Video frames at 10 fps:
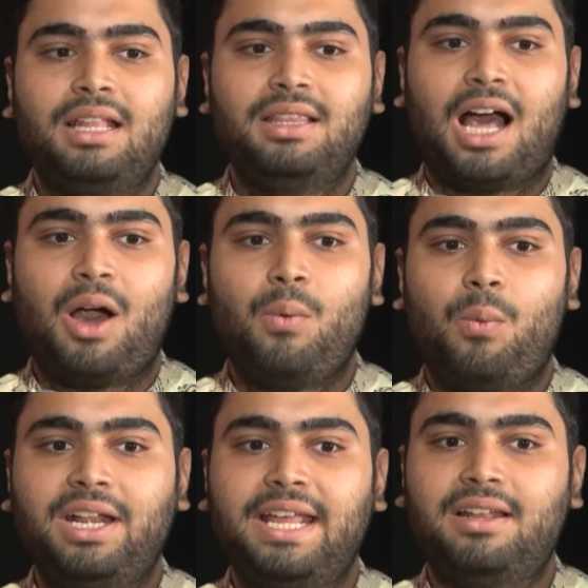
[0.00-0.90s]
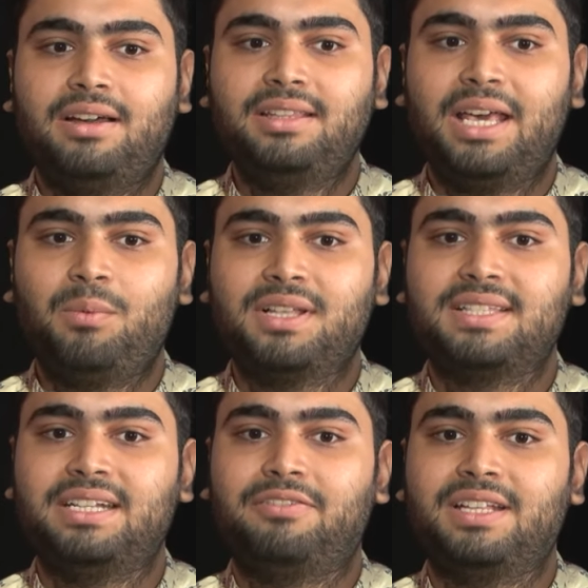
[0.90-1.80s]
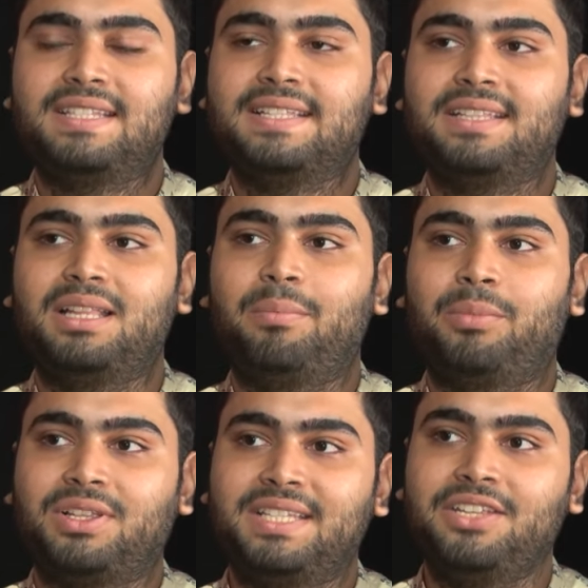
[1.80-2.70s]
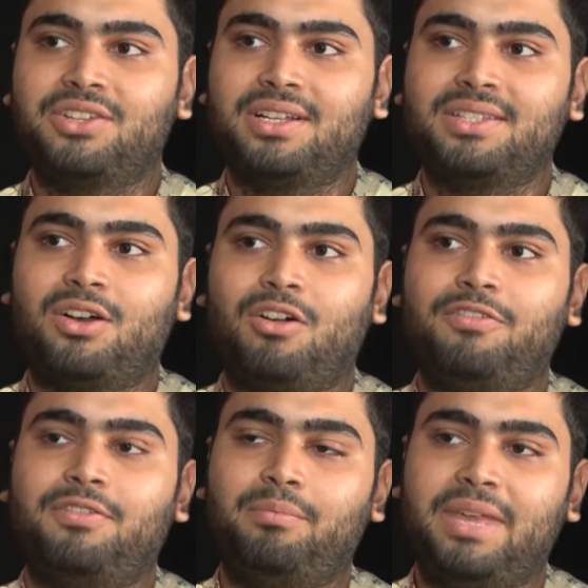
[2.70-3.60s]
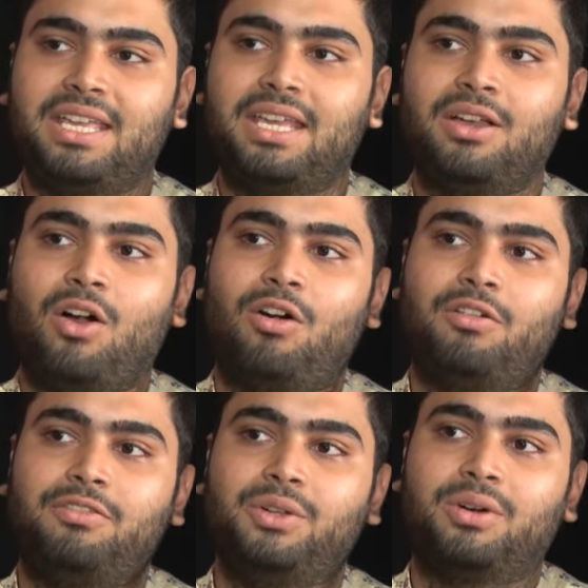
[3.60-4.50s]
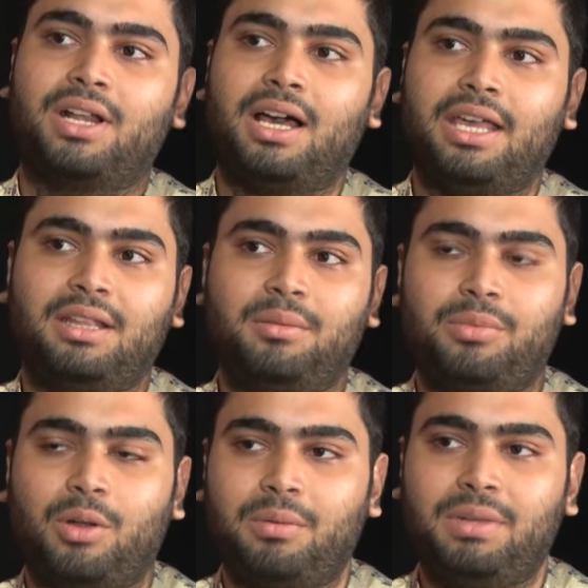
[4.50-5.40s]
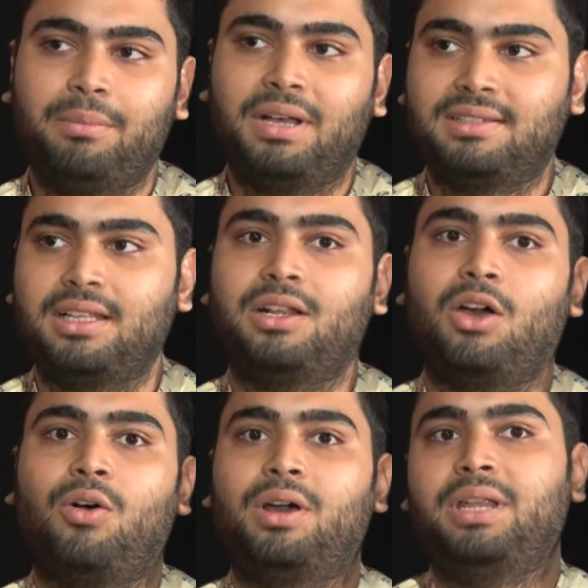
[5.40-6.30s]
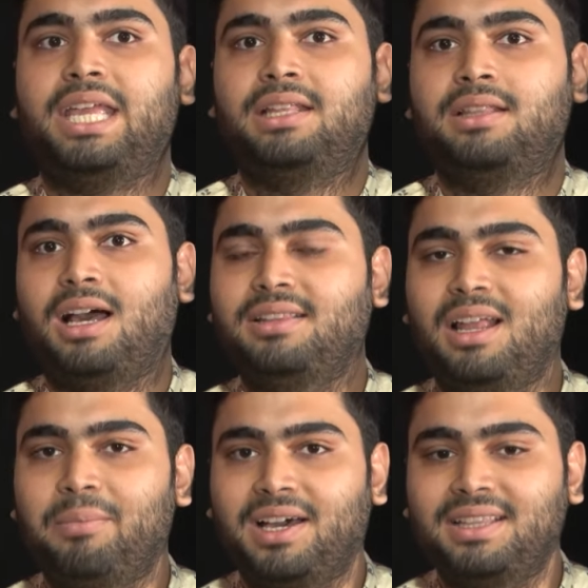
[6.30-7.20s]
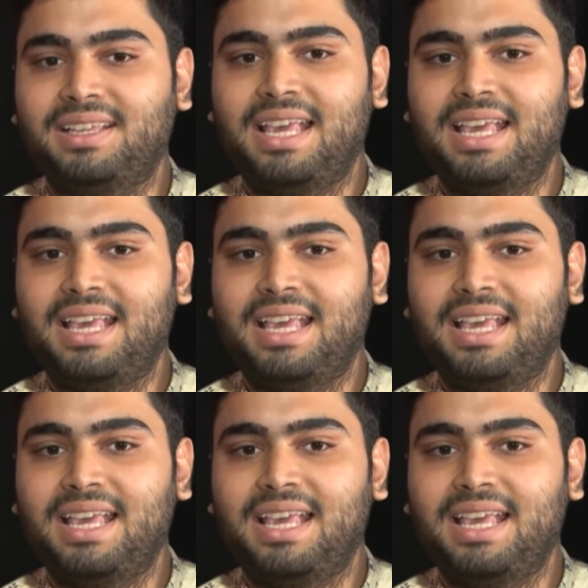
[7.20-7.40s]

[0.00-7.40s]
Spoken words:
Now, what I learned there was the differences in the procedures of making of Dhokra in probably Bastar or in Adilabad.